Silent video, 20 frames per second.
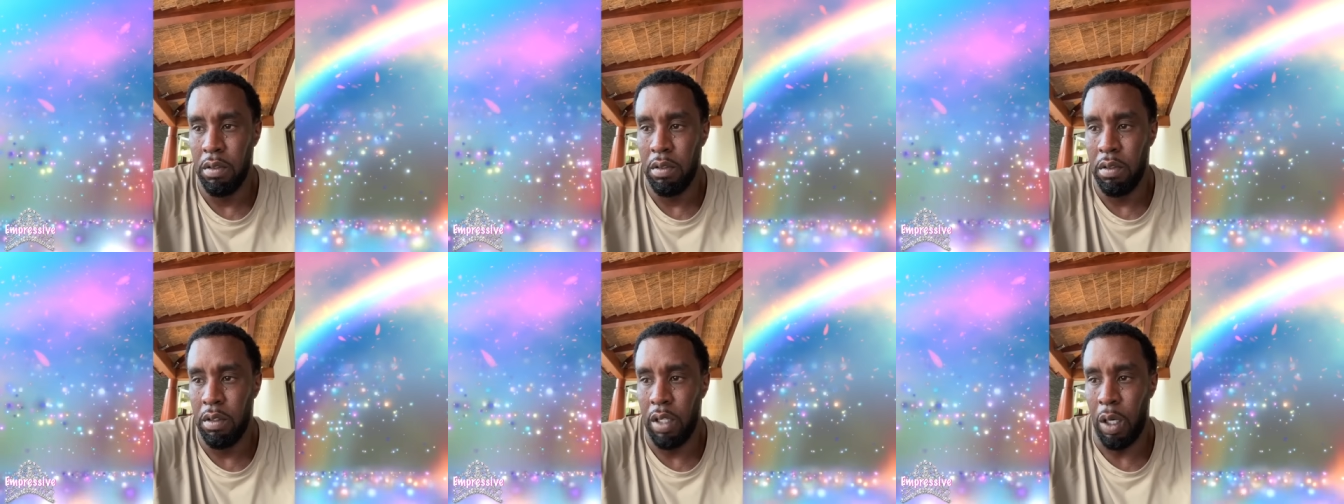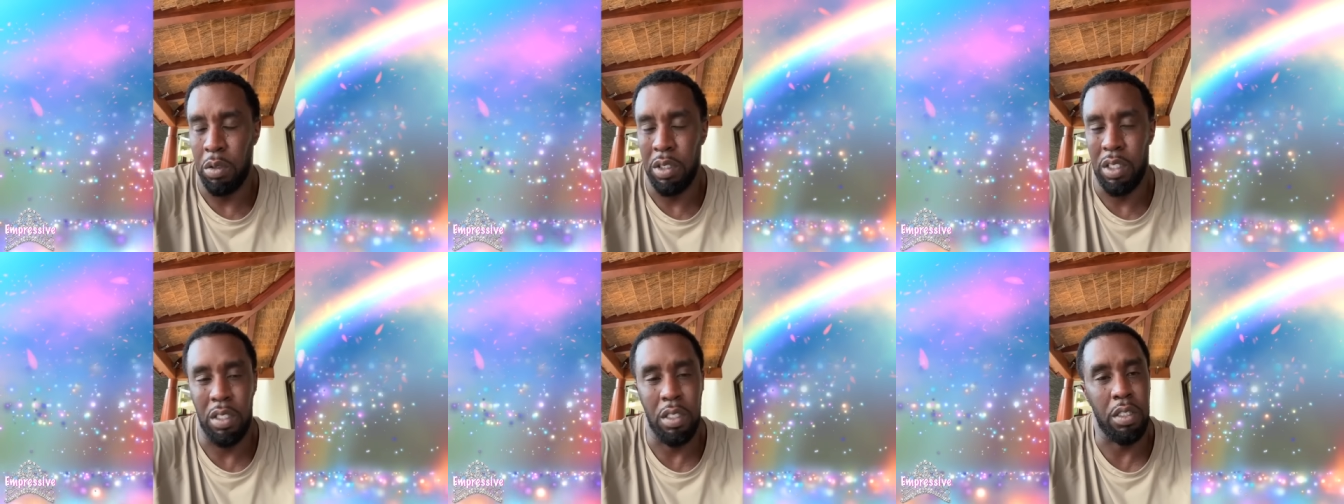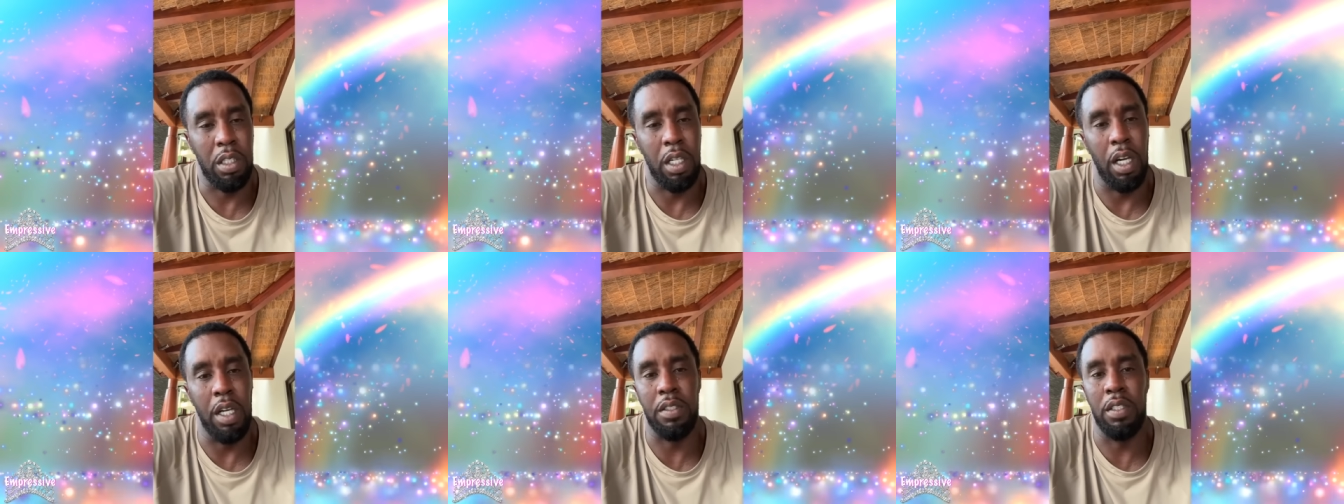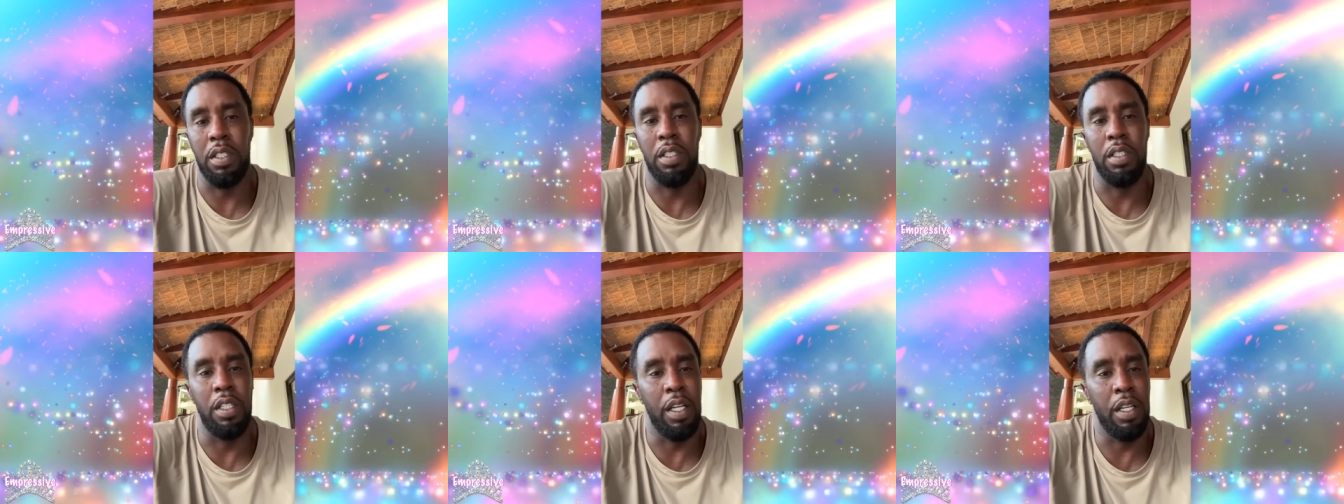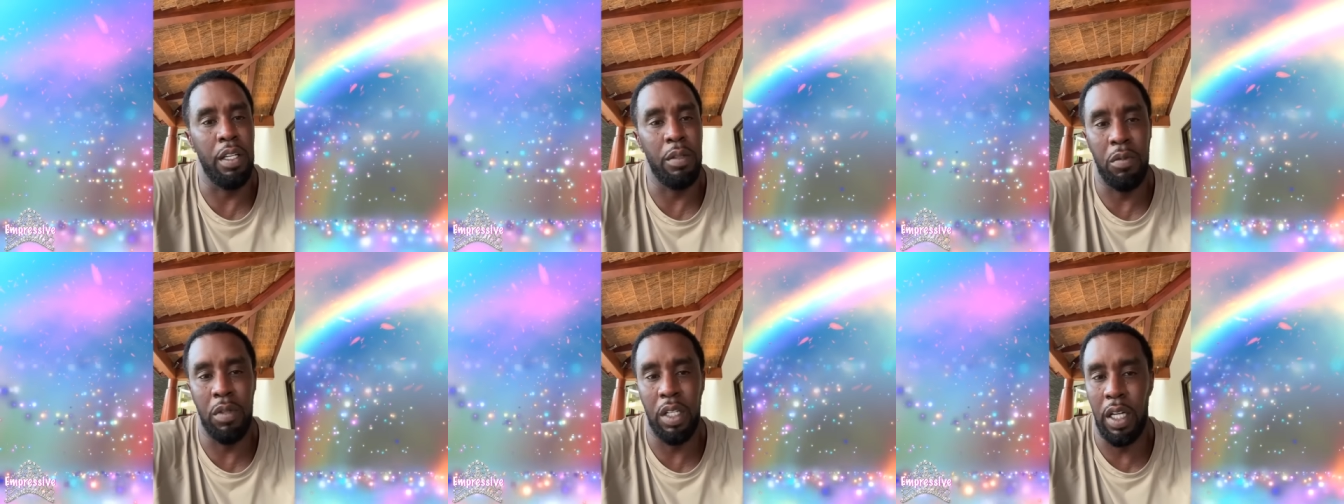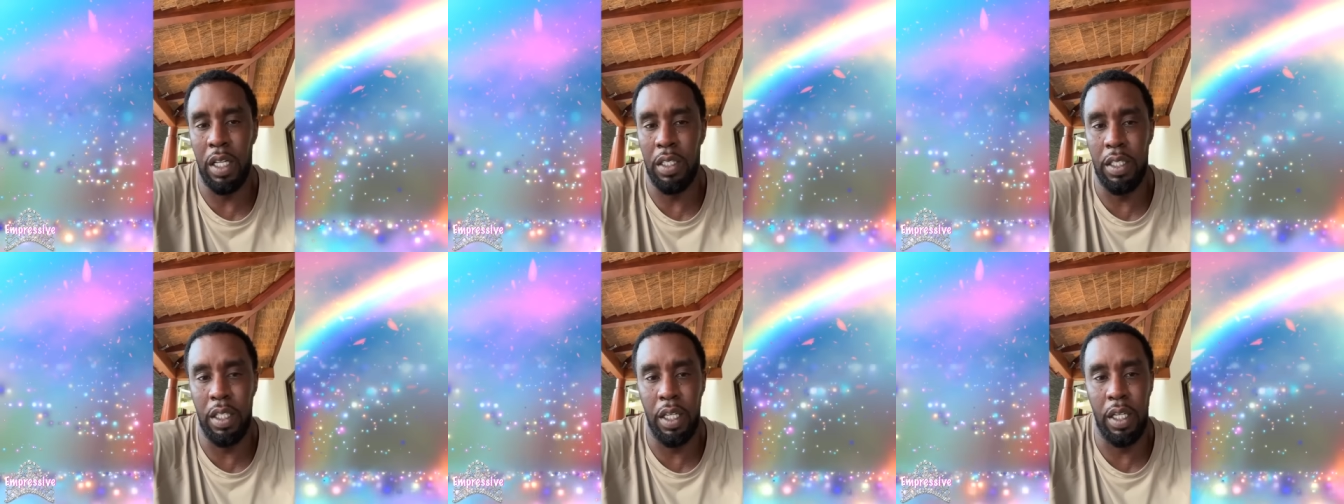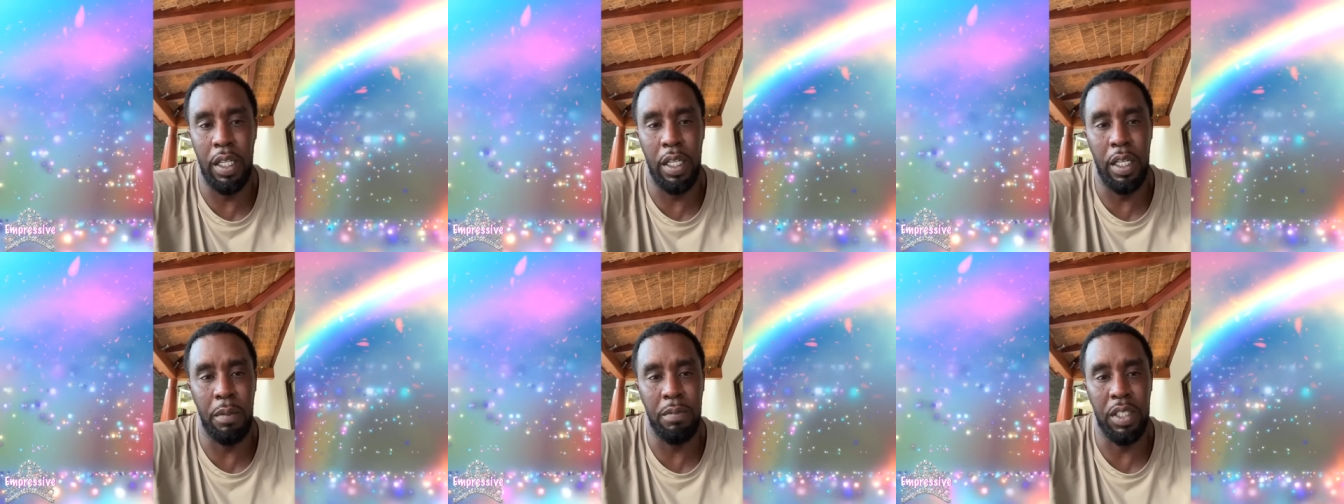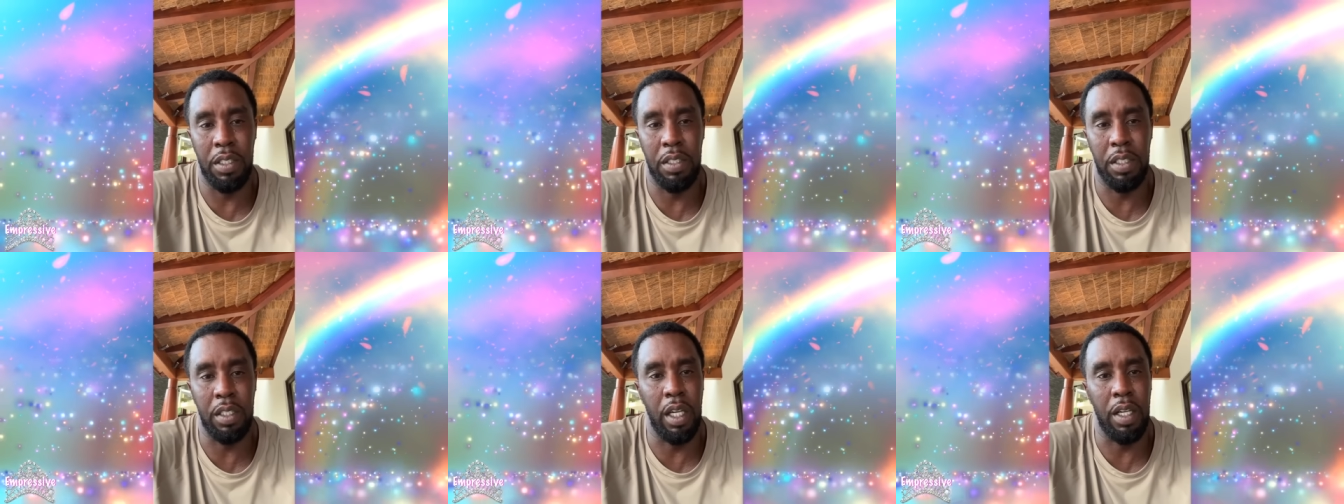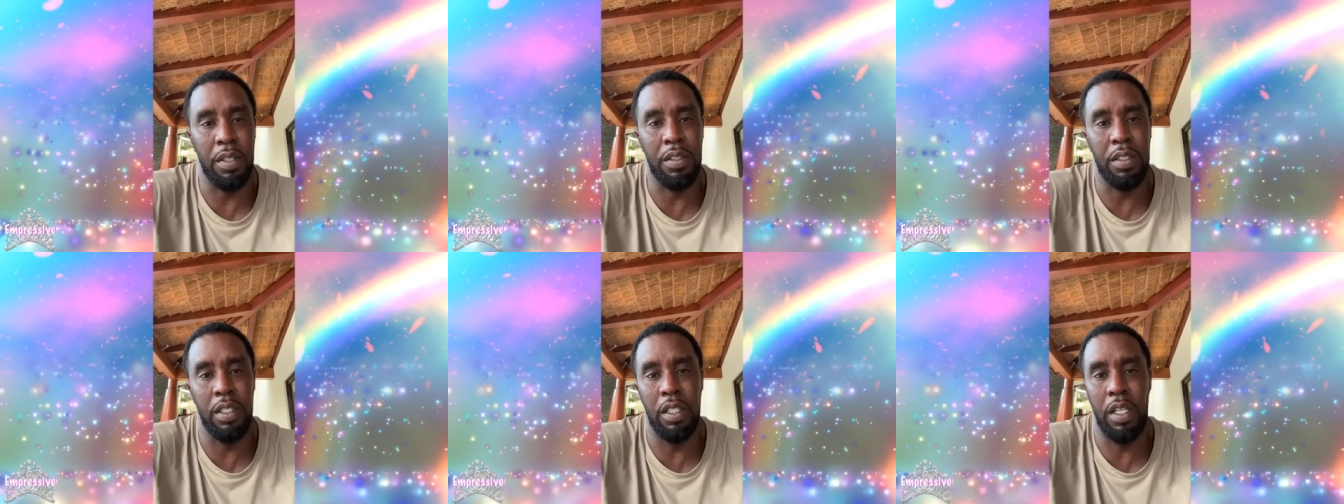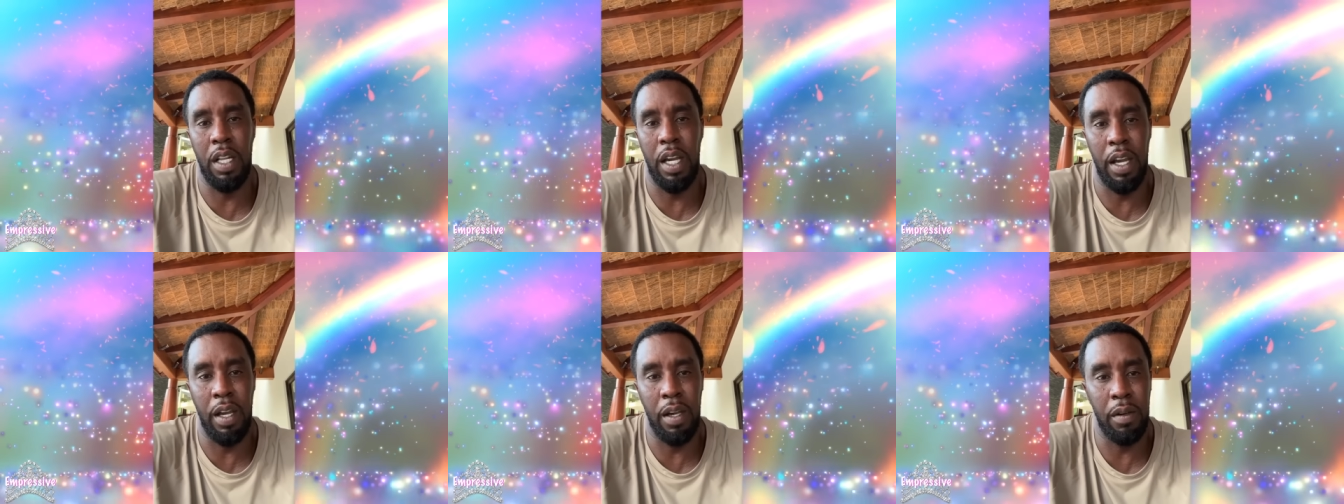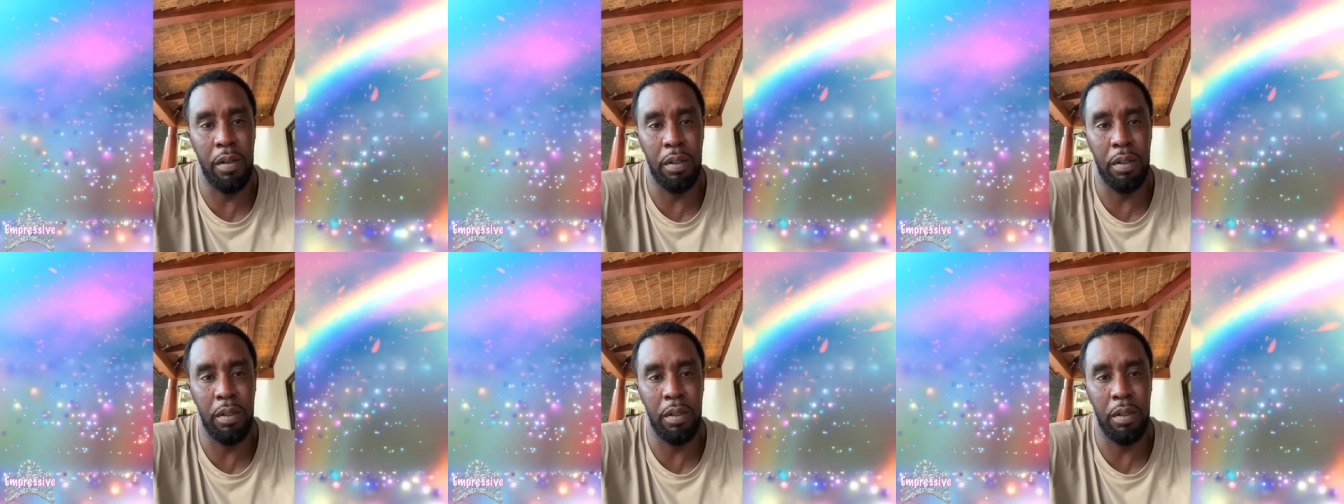I was disgusted then when I did it. I'm disgusted now.